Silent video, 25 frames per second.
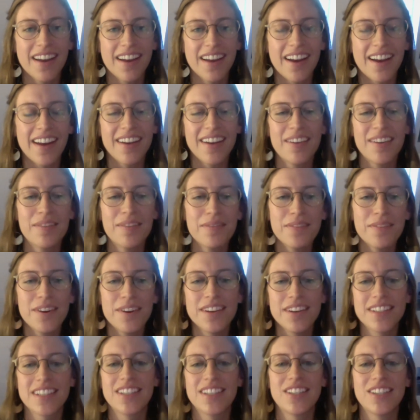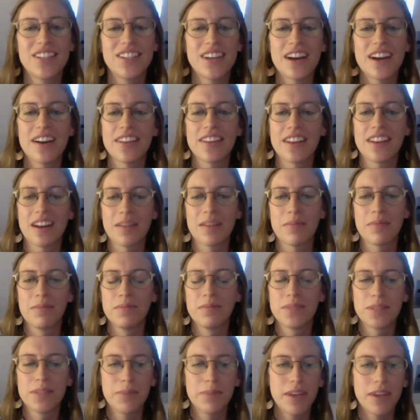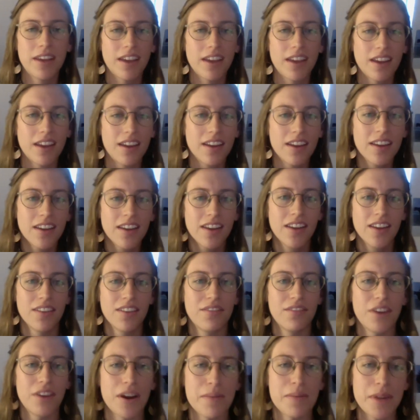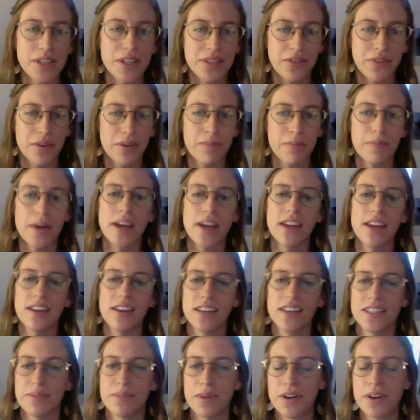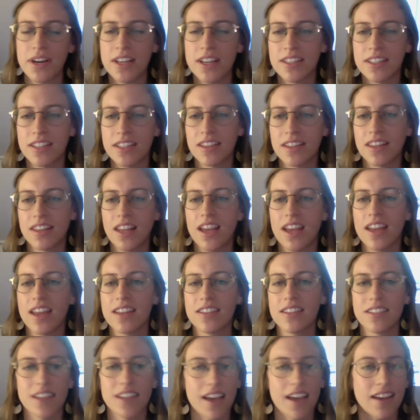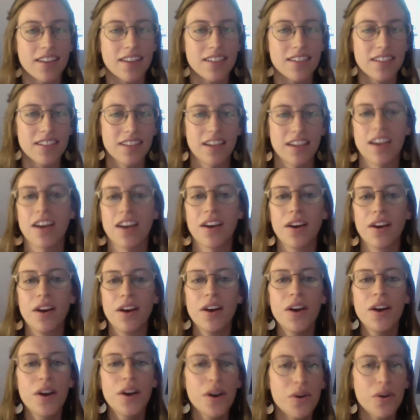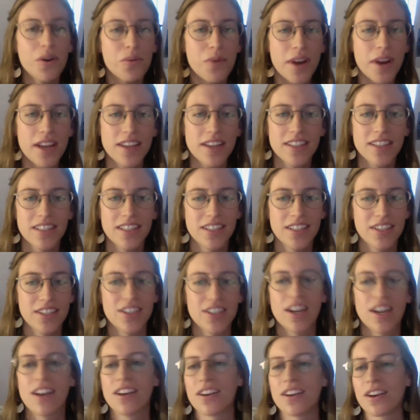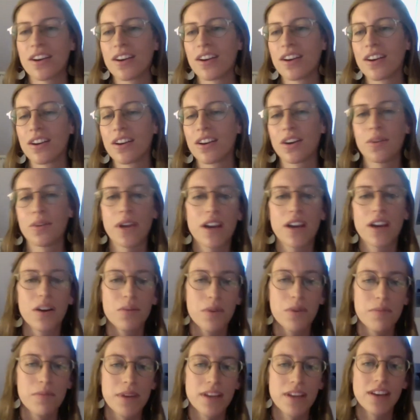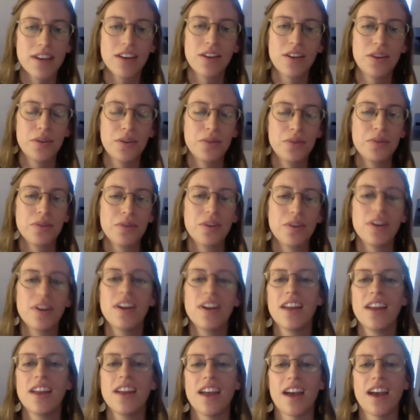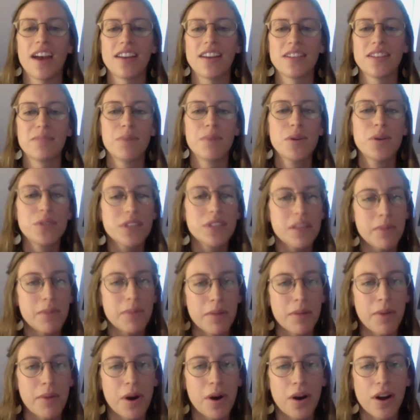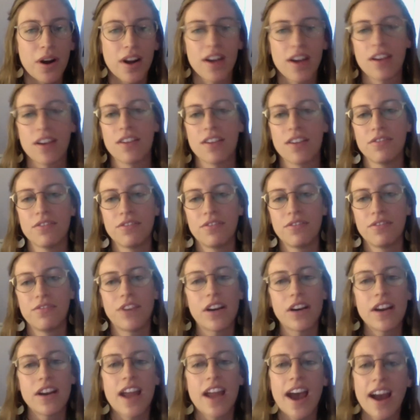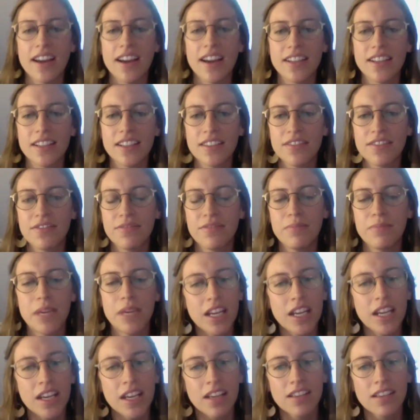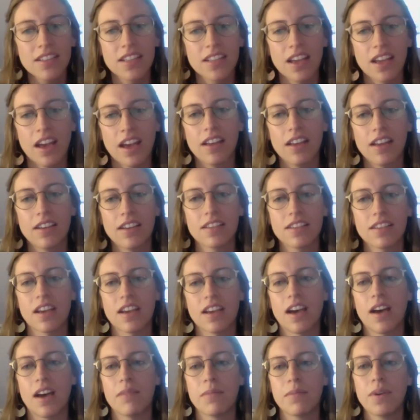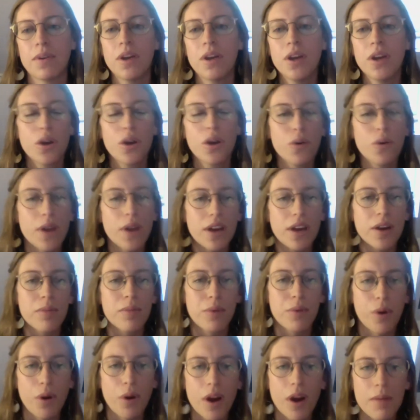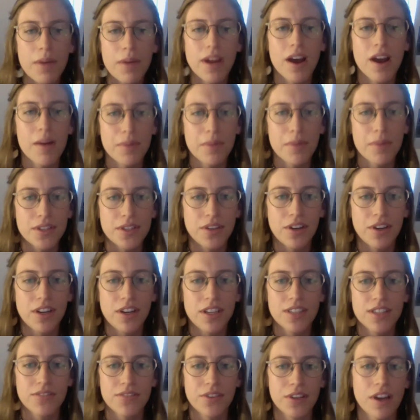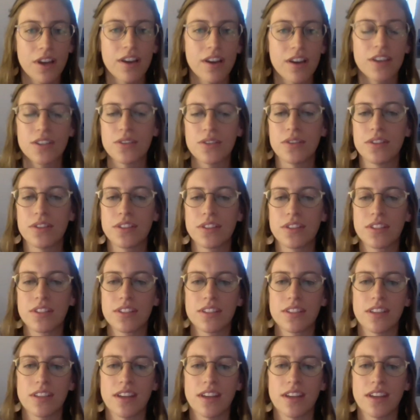want to share that I'm speaking very much from my experience and lens as a white cisgender Quaker woman who has mostly been a part of very active meetings and Quaker programming opportunities for young adults.